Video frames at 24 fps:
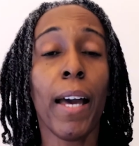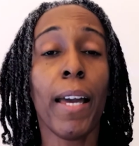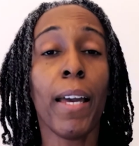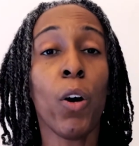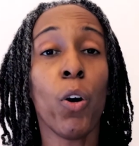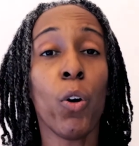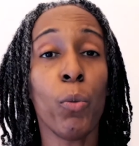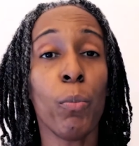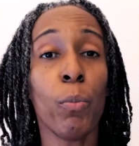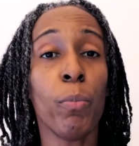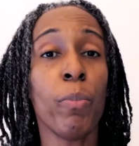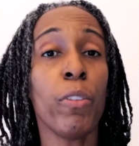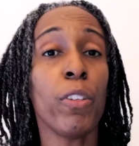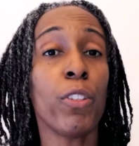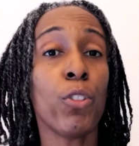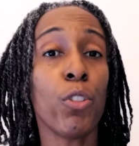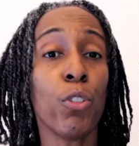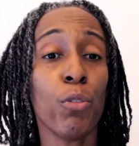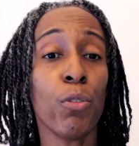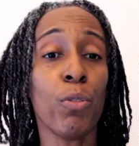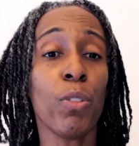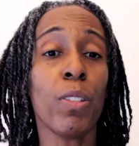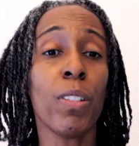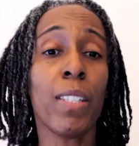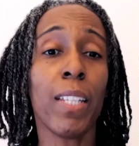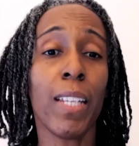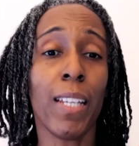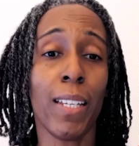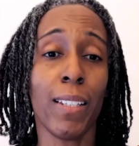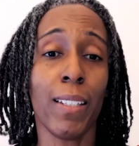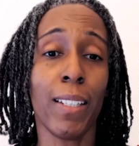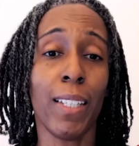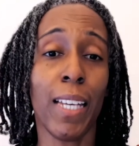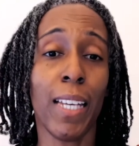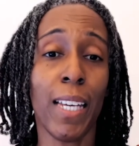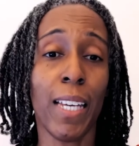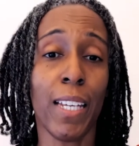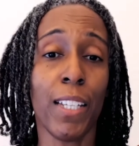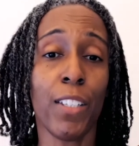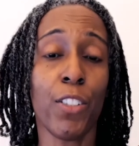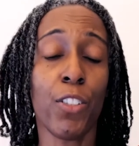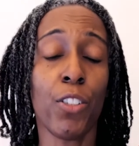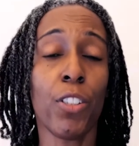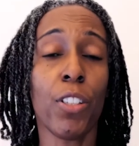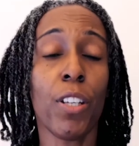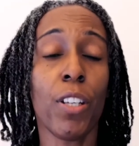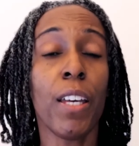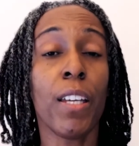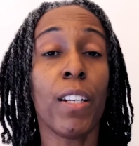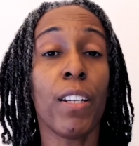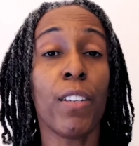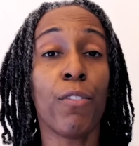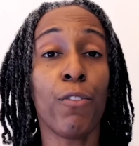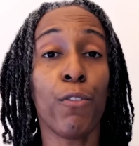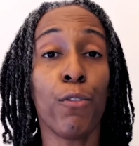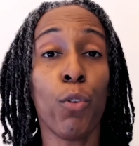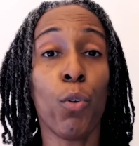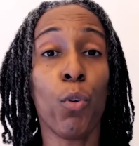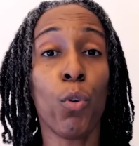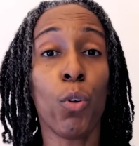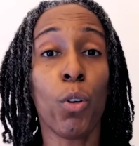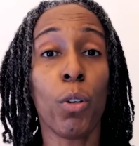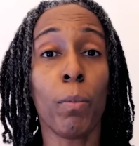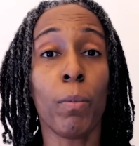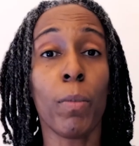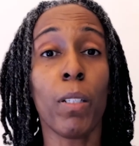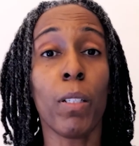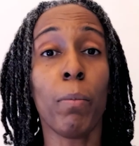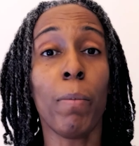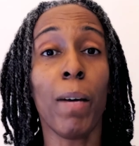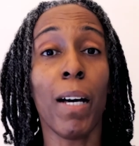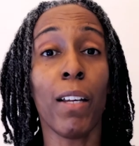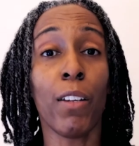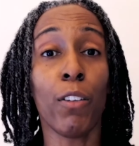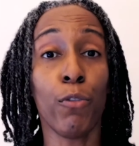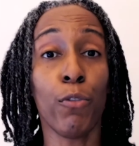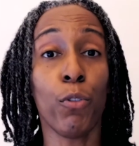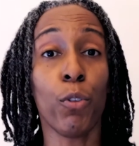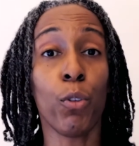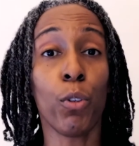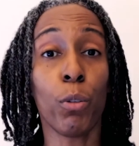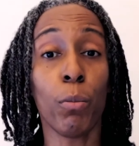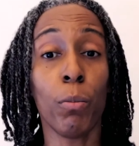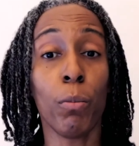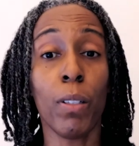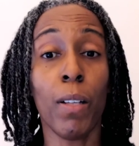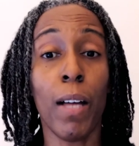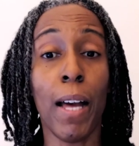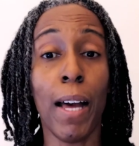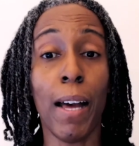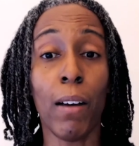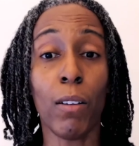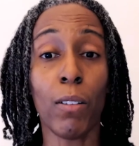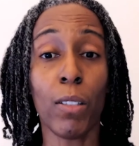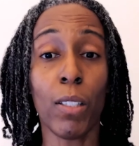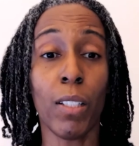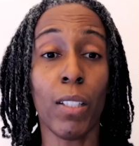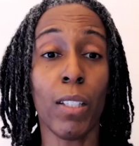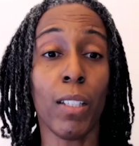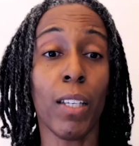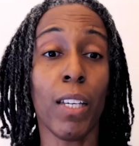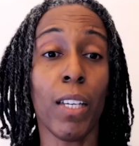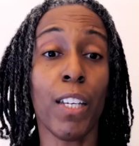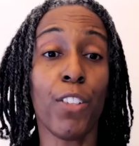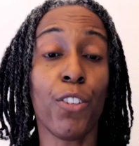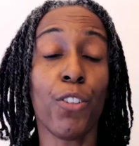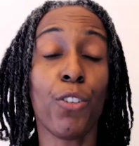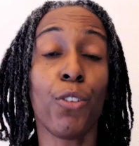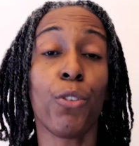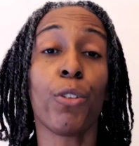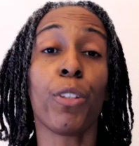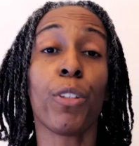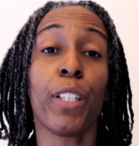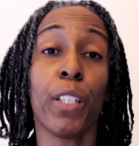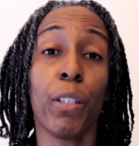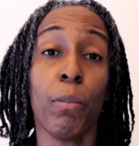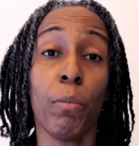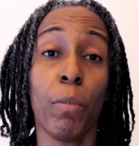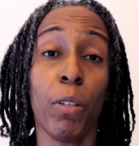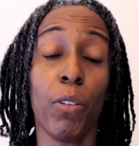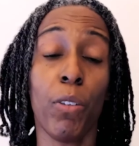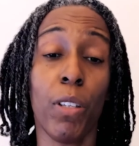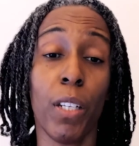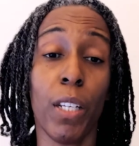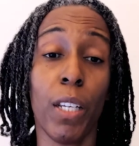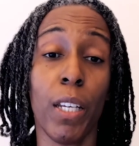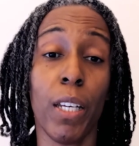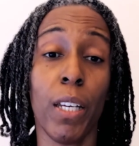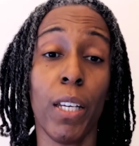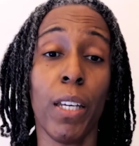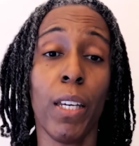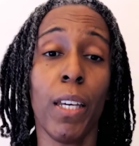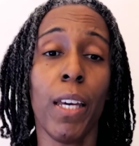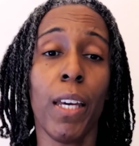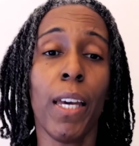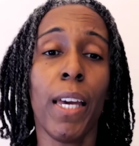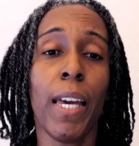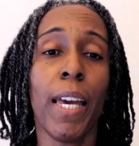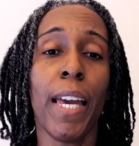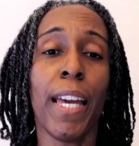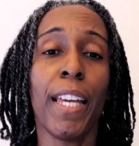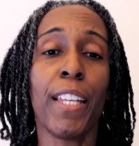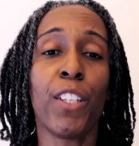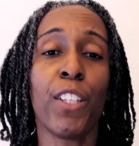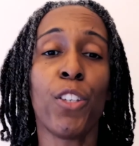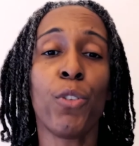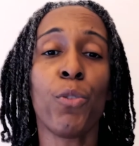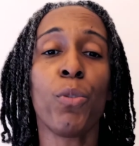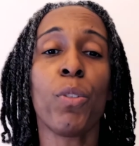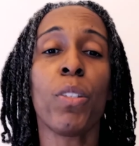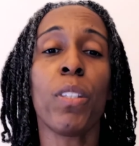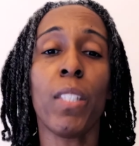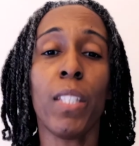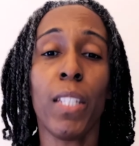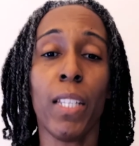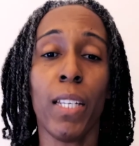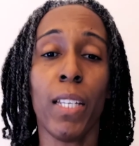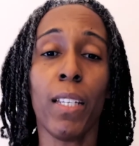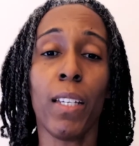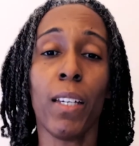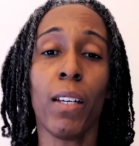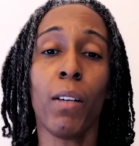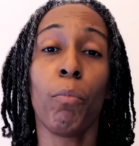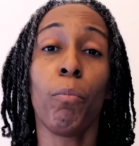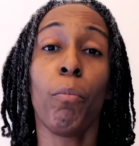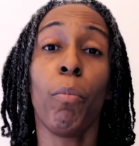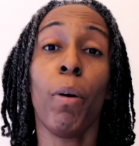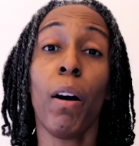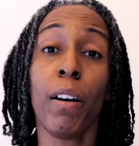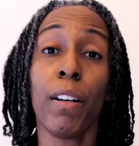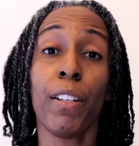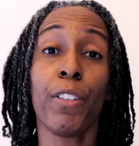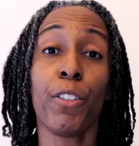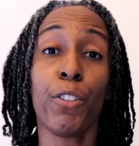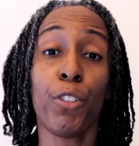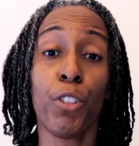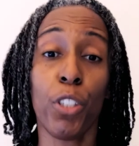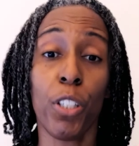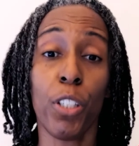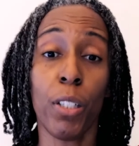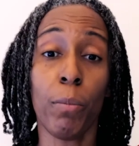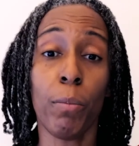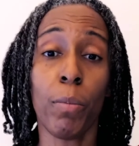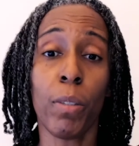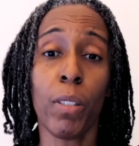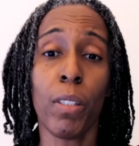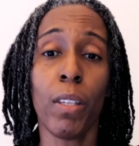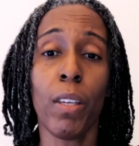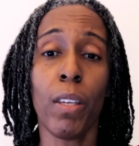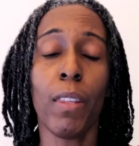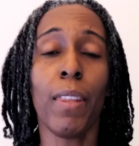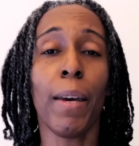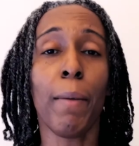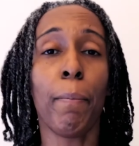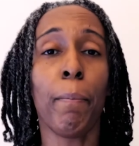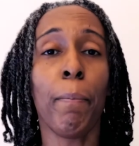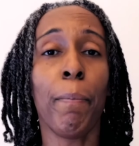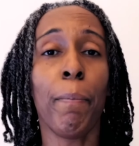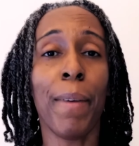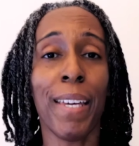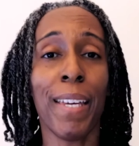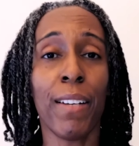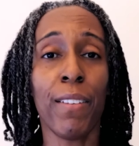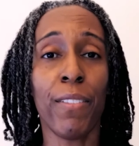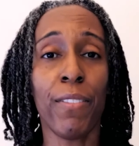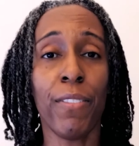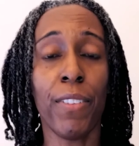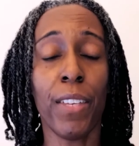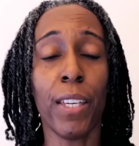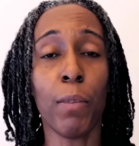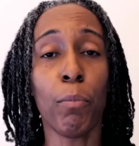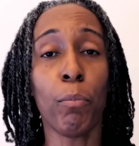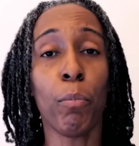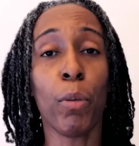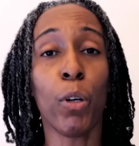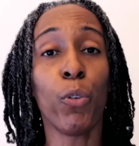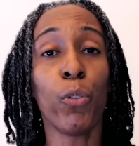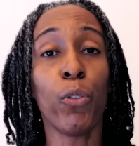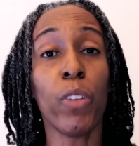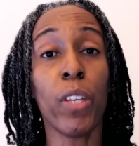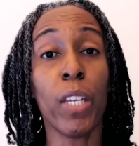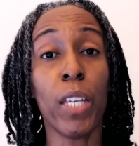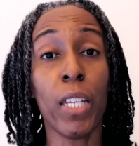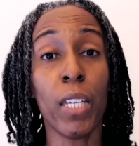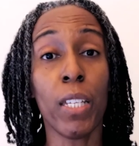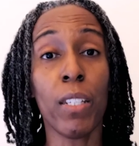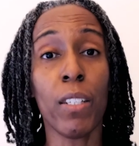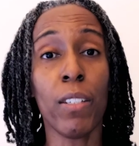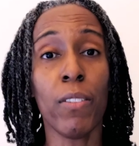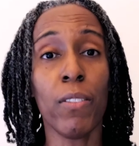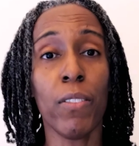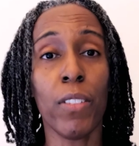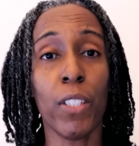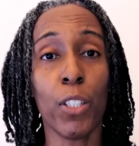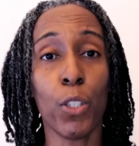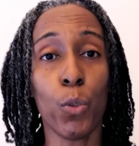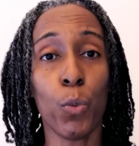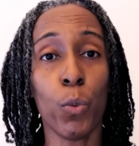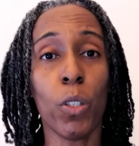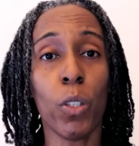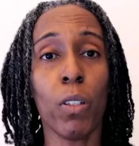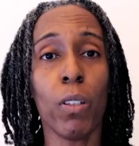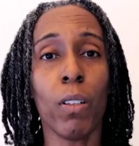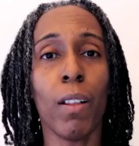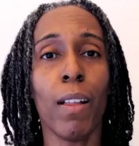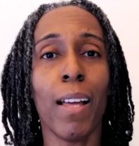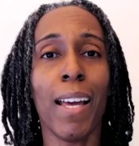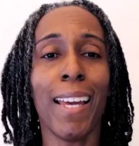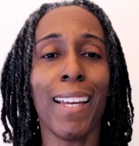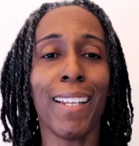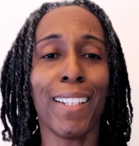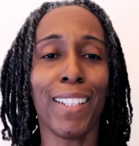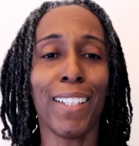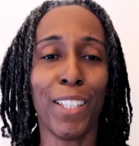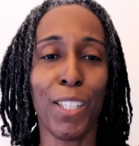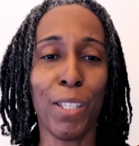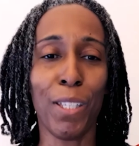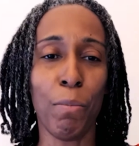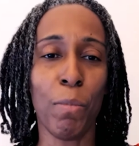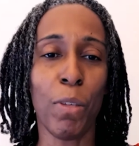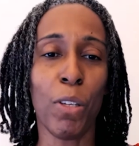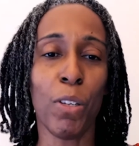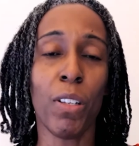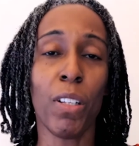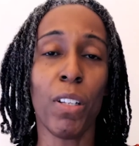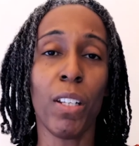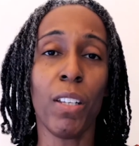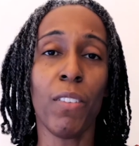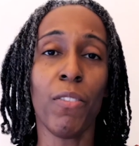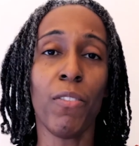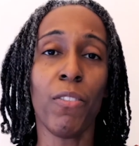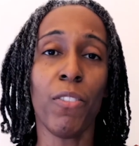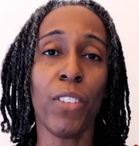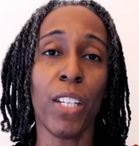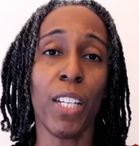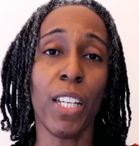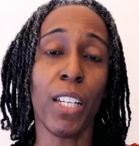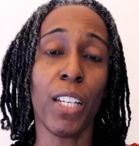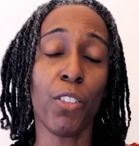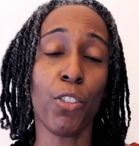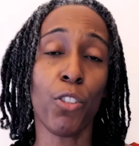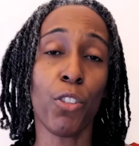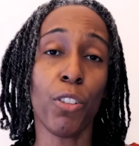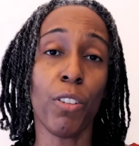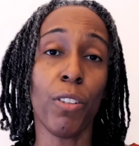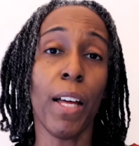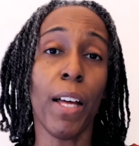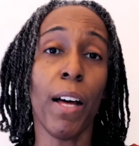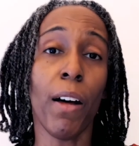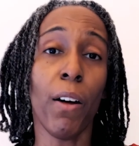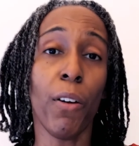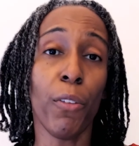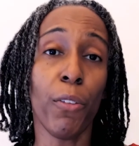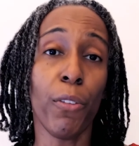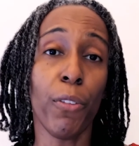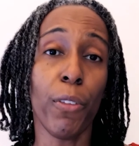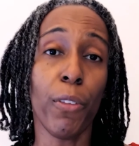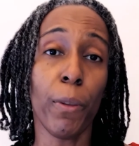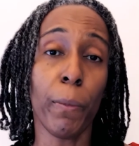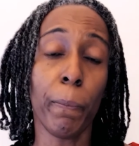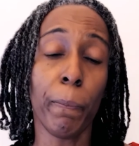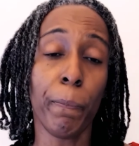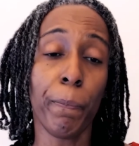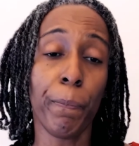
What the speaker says: I hope that you stay engaged and informed about affordable housing in your community and you seek partnerships that benefit both individual and community financial health.